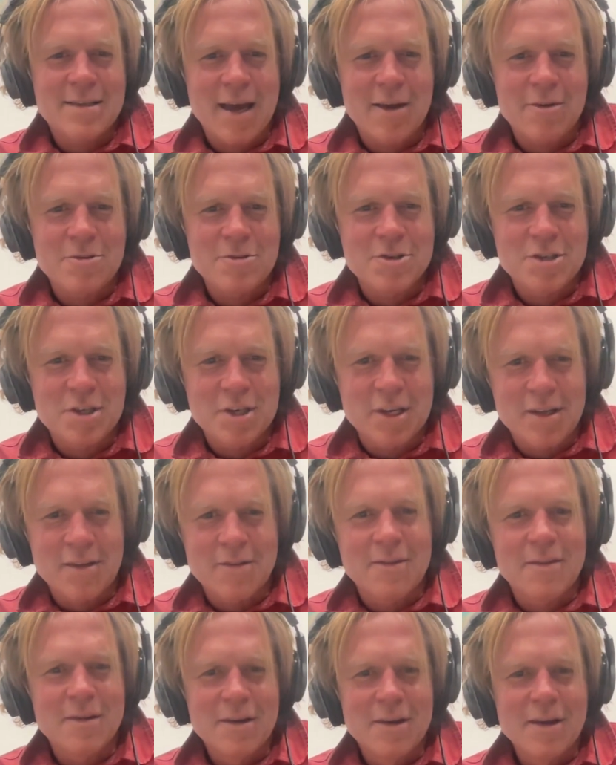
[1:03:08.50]
how
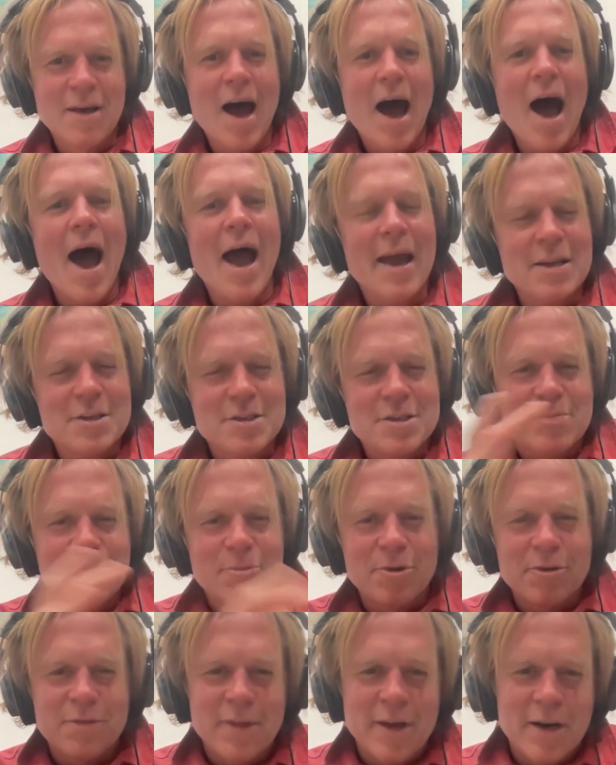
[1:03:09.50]
I had just
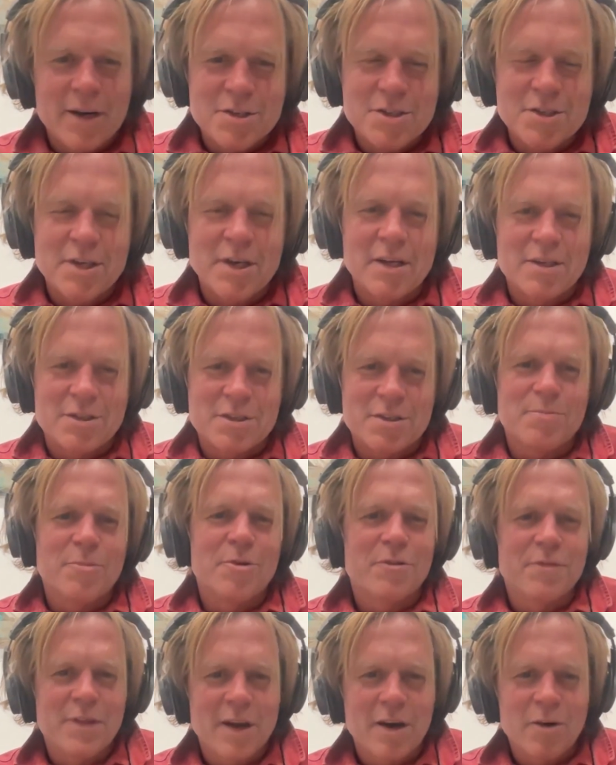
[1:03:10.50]
moved there. She had just
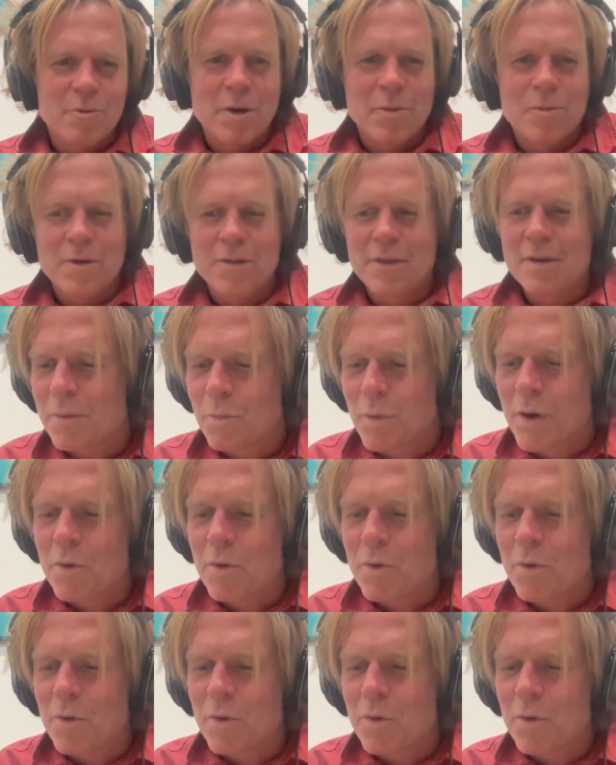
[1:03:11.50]
moved there. We were the